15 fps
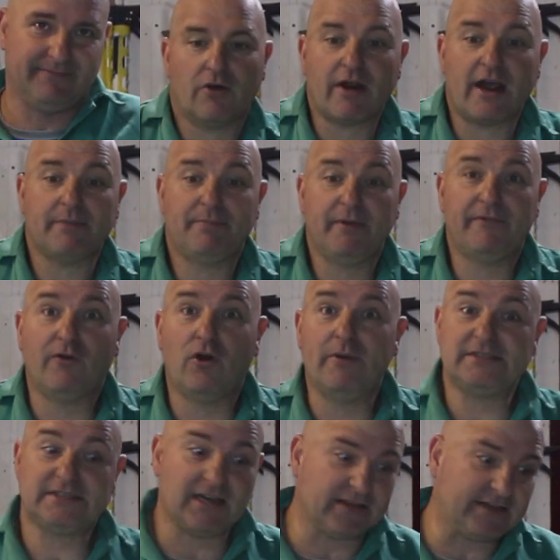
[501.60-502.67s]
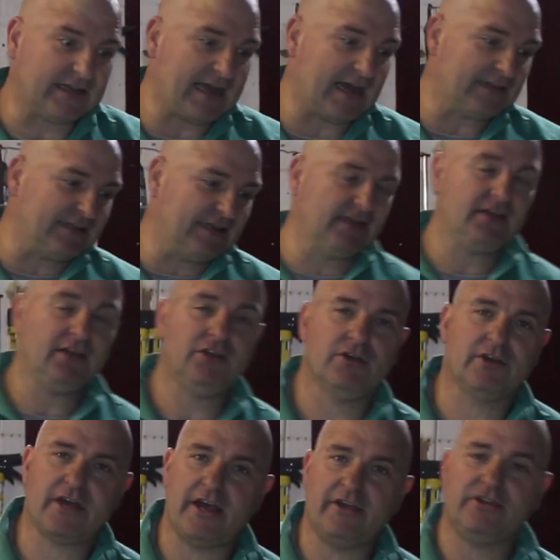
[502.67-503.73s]
Alright, before we start the cutting,
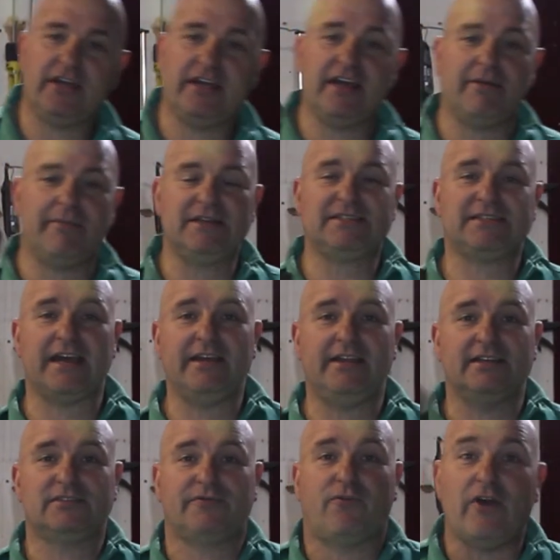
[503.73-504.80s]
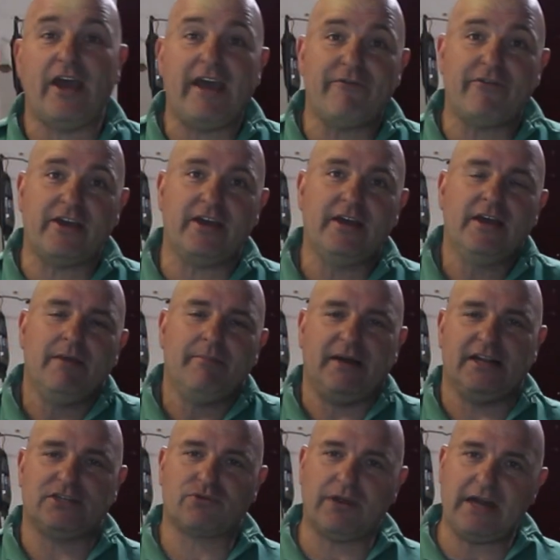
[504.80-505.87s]
you're going to hear me say this forever,
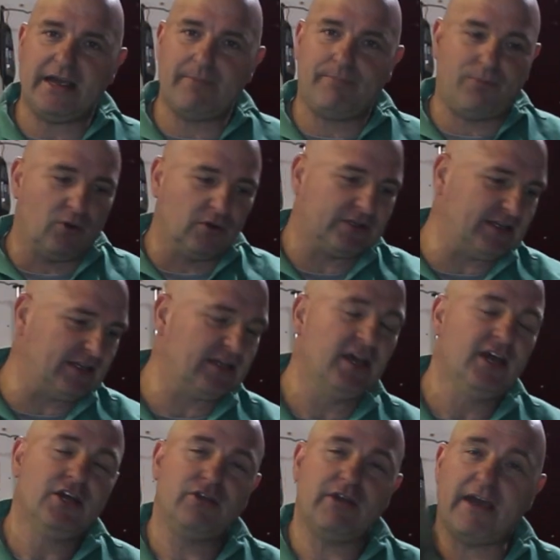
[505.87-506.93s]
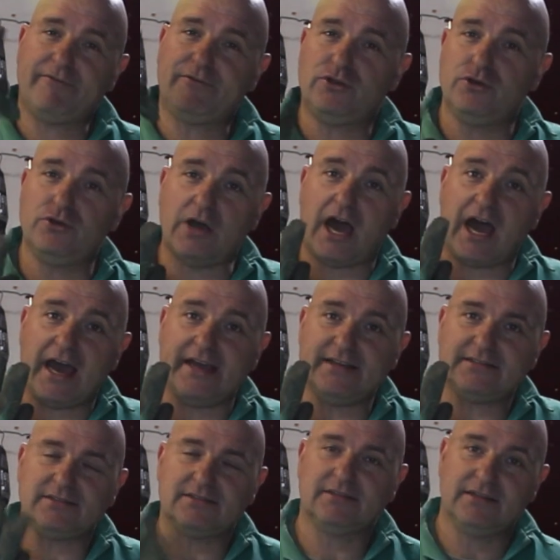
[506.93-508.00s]
but it's really important. You have 2
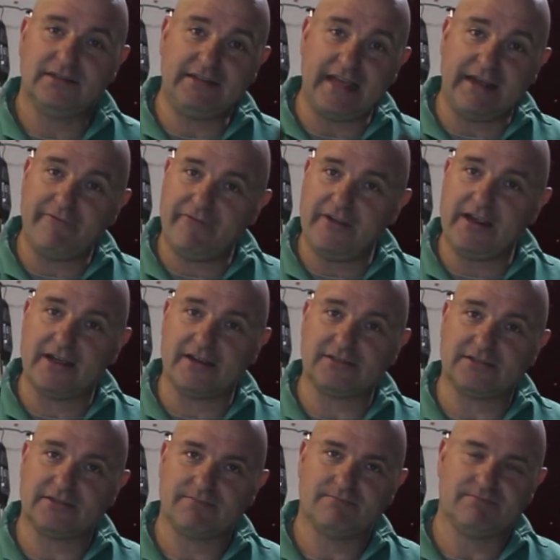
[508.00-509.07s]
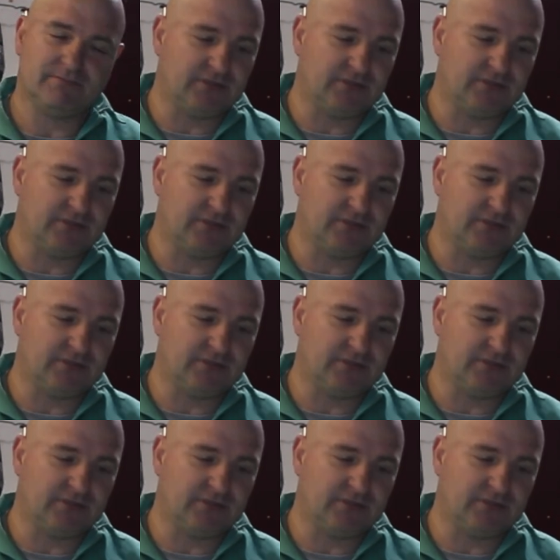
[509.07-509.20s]
eyes, 10 fingers.